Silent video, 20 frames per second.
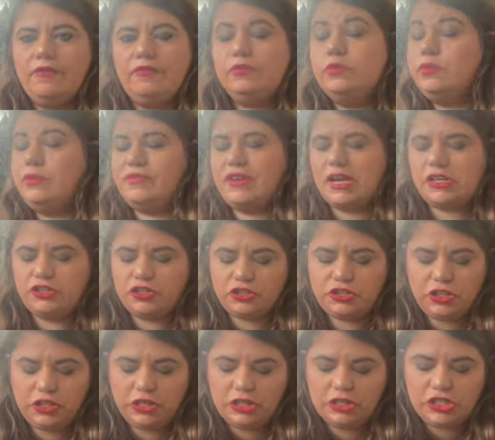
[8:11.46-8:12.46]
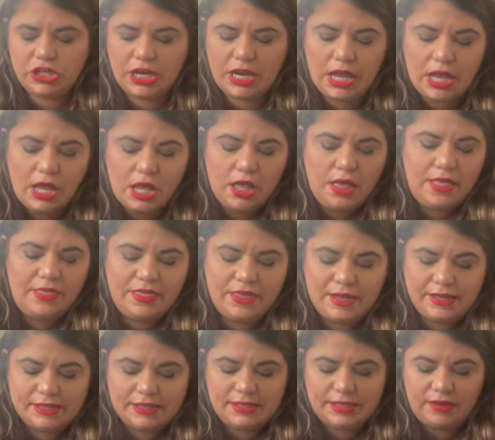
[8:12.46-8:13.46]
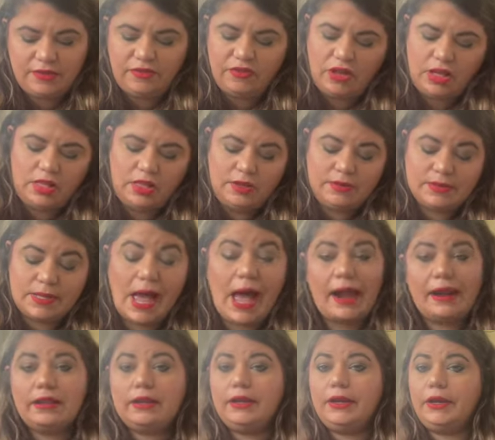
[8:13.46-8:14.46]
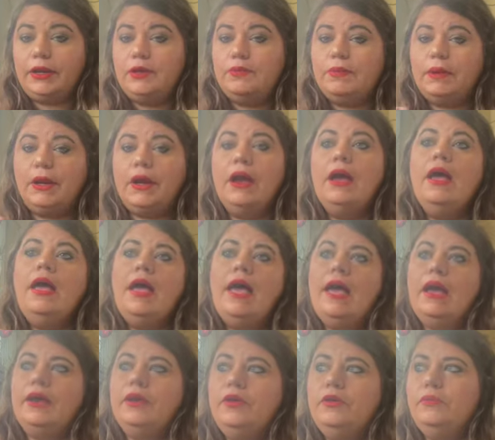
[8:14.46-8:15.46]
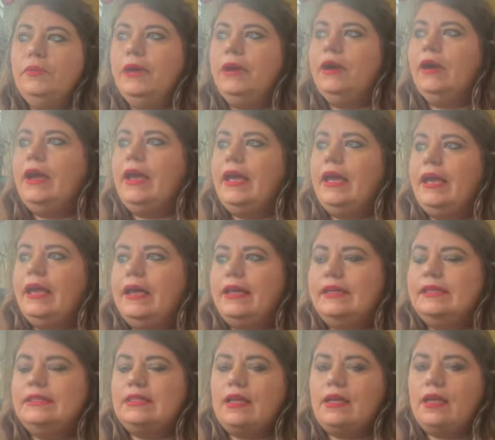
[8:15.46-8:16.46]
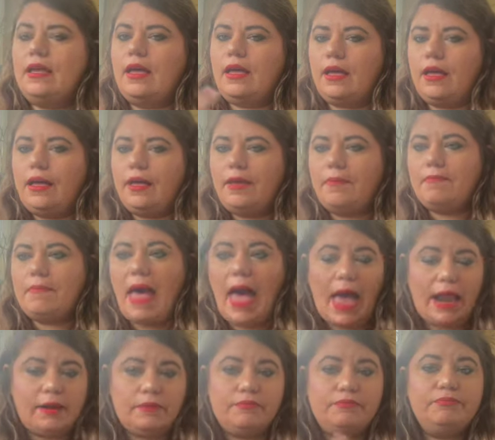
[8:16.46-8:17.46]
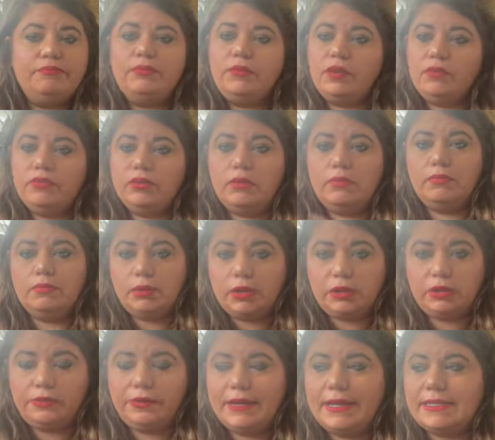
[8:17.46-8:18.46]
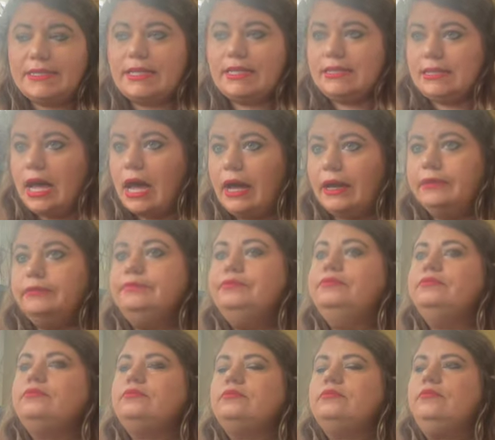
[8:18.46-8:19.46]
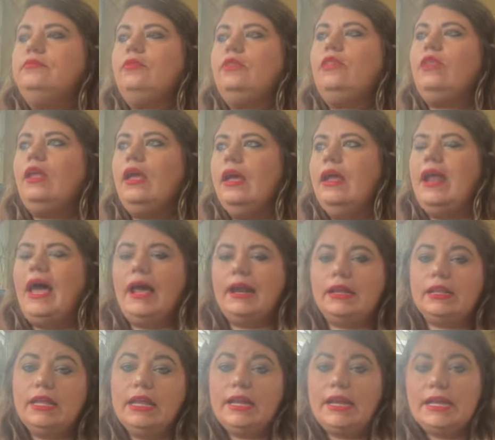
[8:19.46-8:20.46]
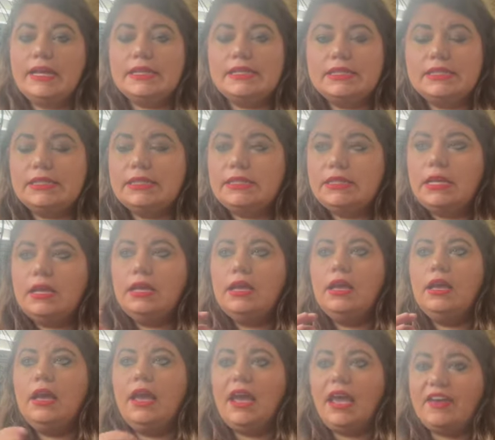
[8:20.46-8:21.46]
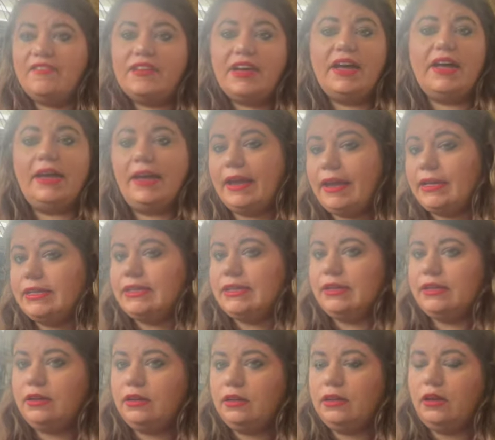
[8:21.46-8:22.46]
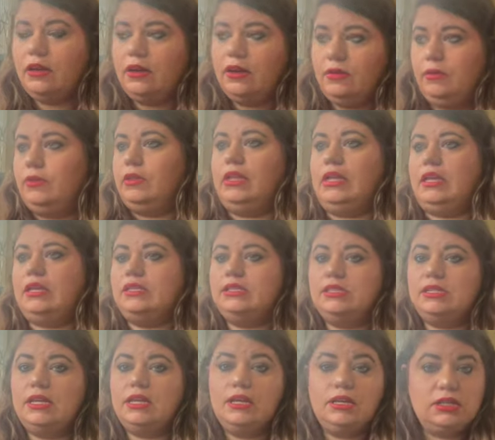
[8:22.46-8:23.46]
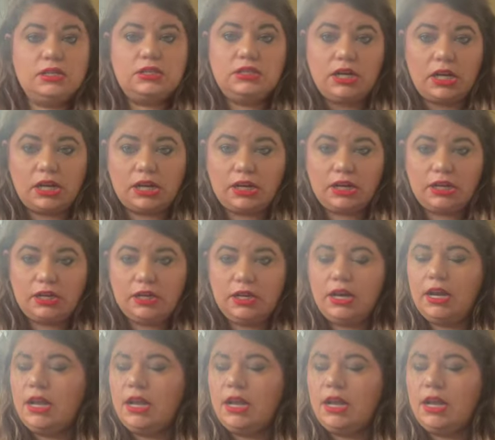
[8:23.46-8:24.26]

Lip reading: Swift Hatchet trilogy. This follows Adeline and Cooper, and Cooper is Adam from book 3's son, and Adeline is Ava and Oakley's daughter.